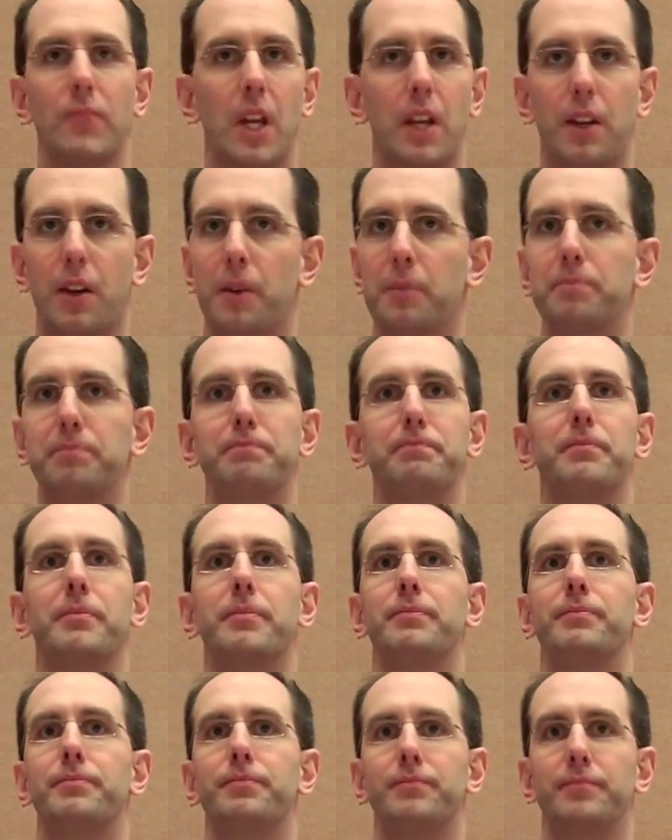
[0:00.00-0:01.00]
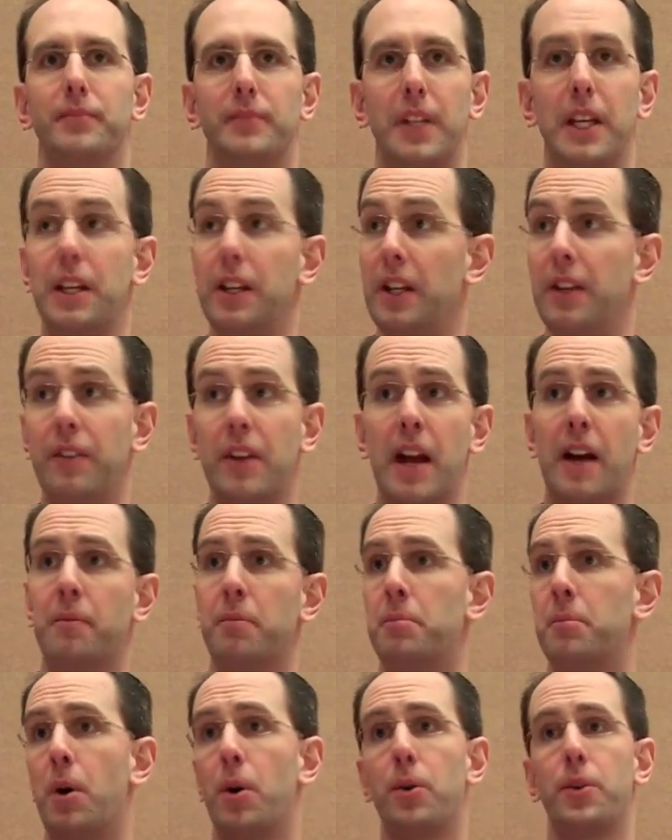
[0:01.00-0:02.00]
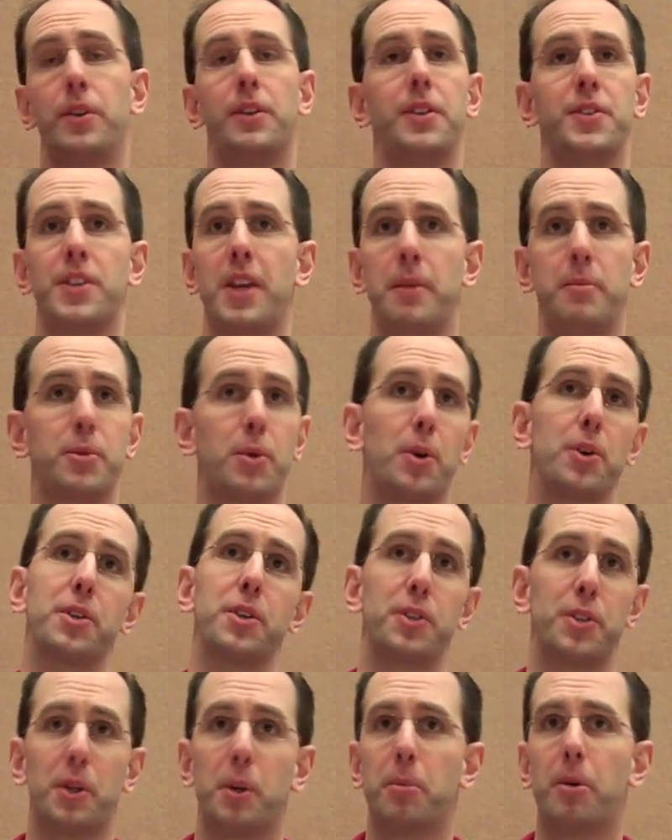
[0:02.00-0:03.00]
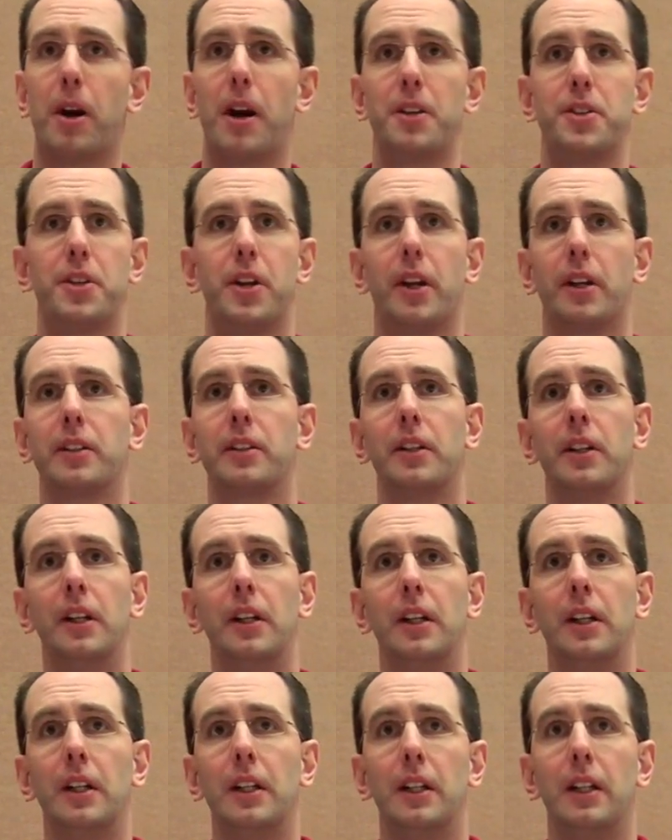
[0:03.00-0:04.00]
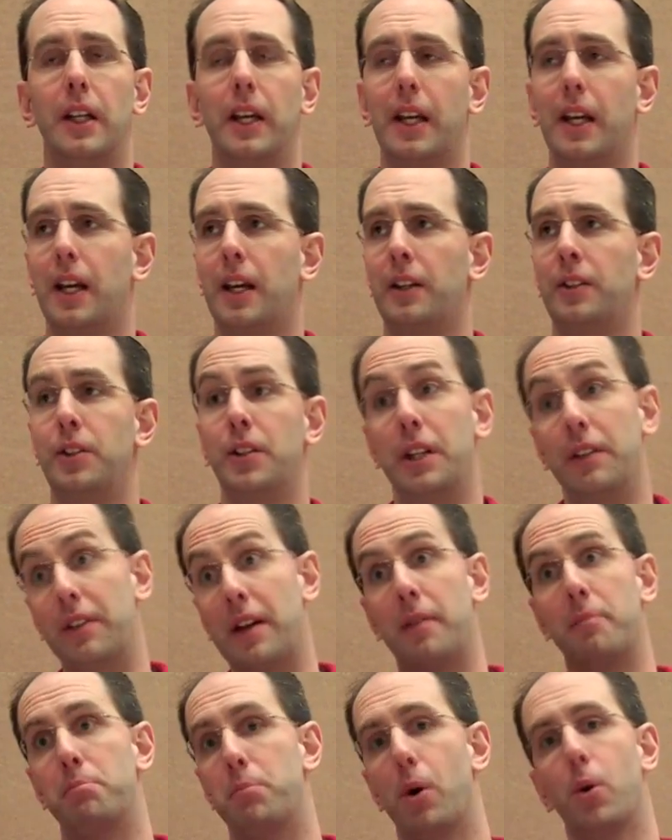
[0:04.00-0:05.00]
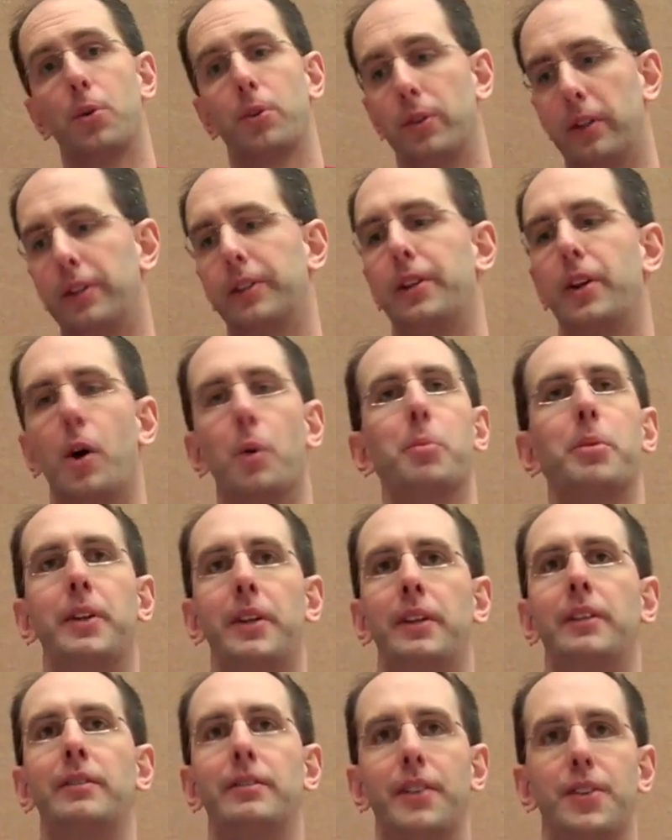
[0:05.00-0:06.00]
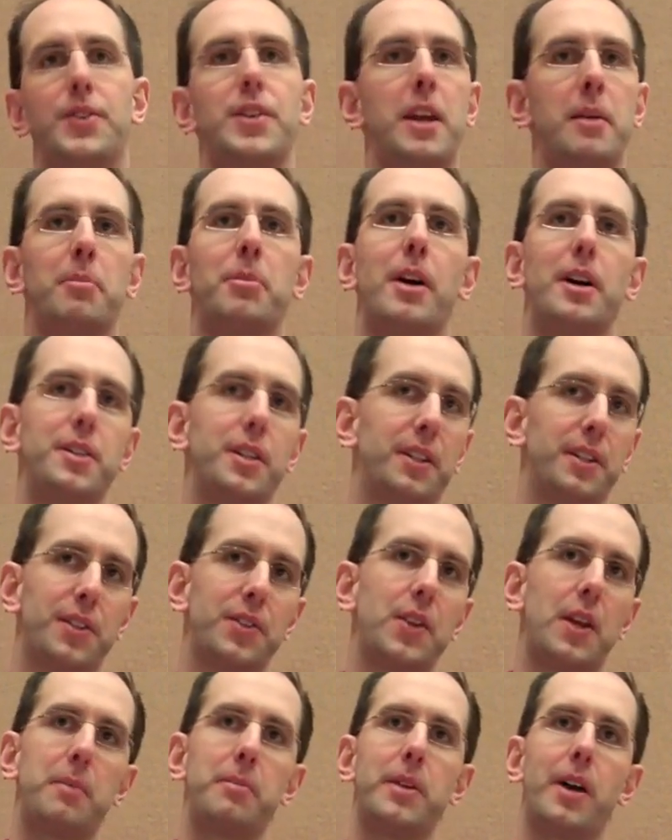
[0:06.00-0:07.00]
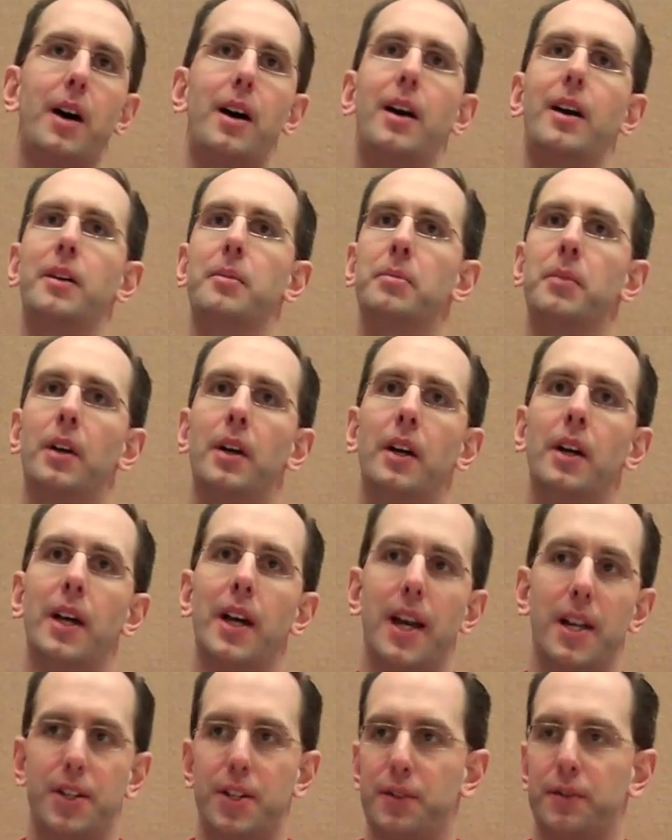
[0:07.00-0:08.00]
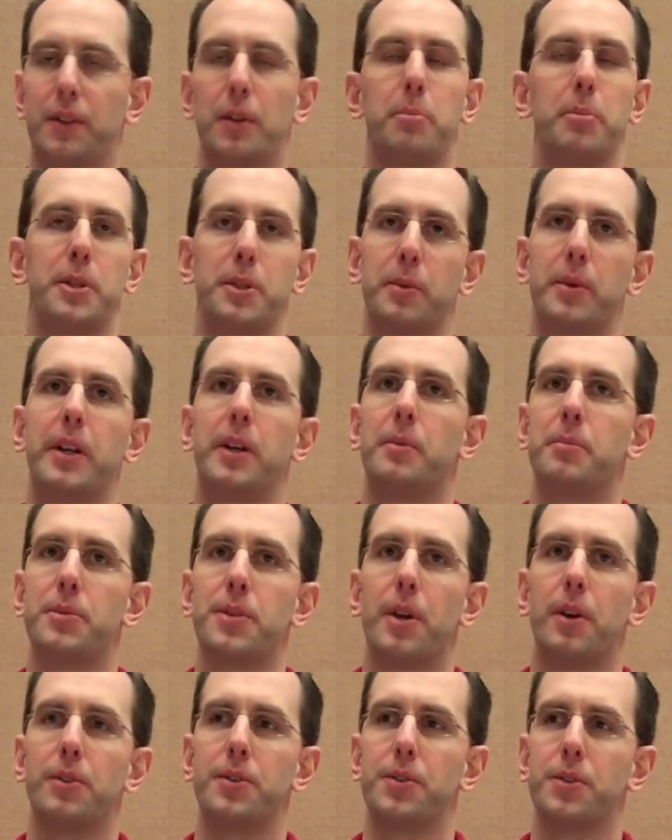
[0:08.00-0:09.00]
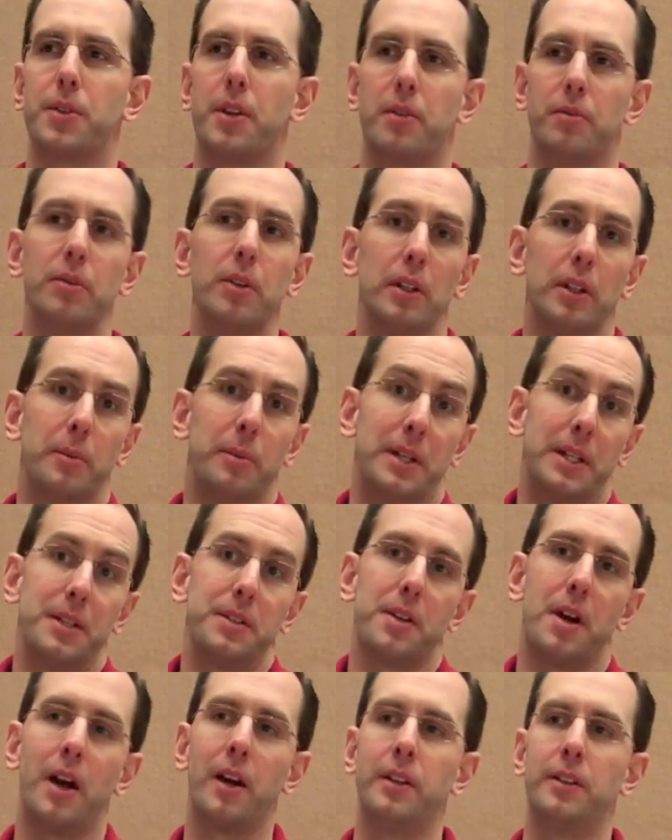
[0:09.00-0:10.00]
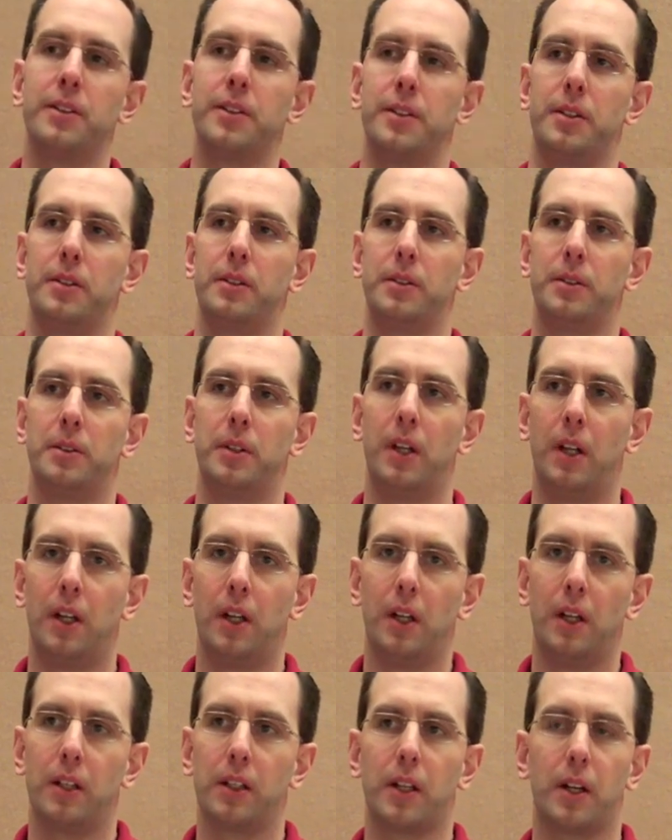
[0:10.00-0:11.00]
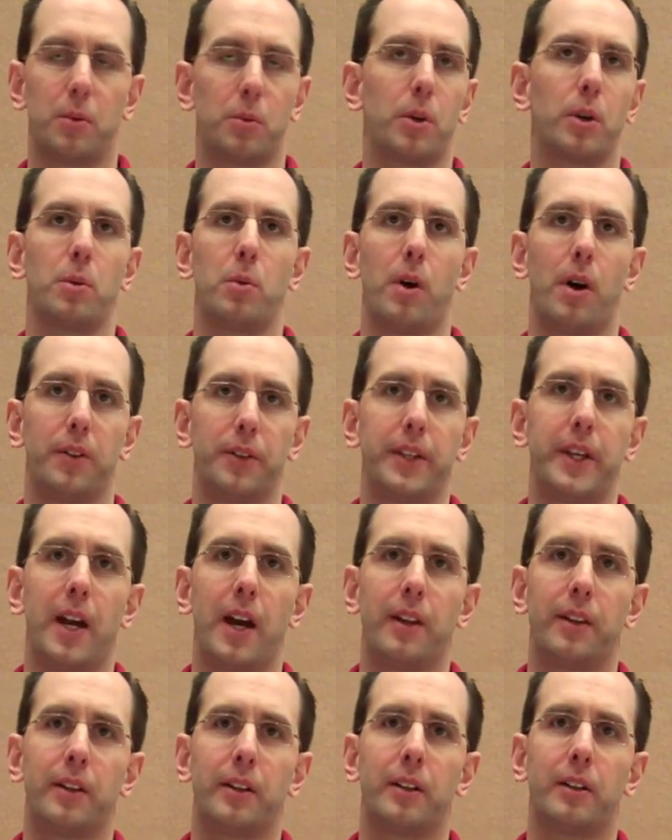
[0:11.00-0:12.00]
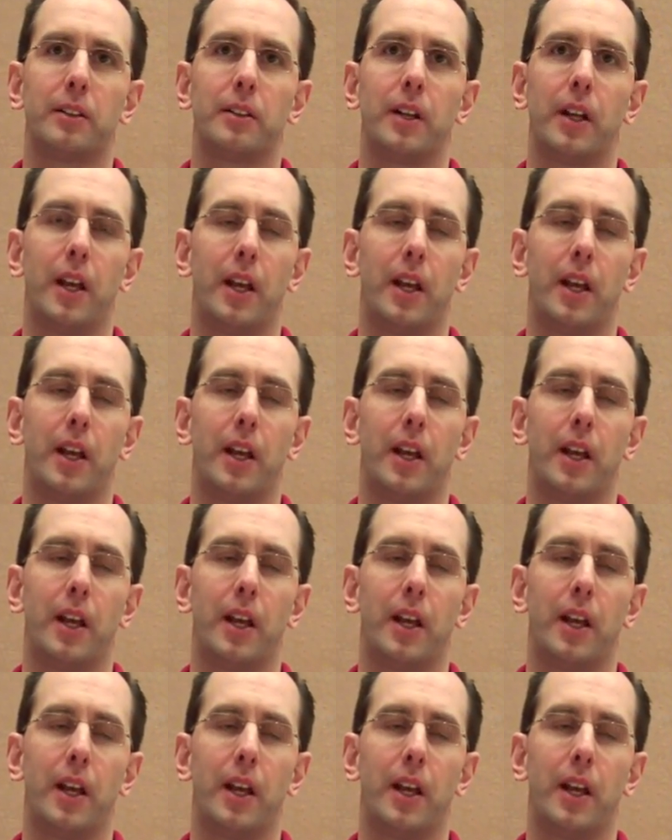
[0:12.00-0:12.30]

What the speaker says: No. You can even have them both in the same source control project, and you can even have both literally opening the same project at the same time and just flip between them. So they've really been designed to kind of work well together.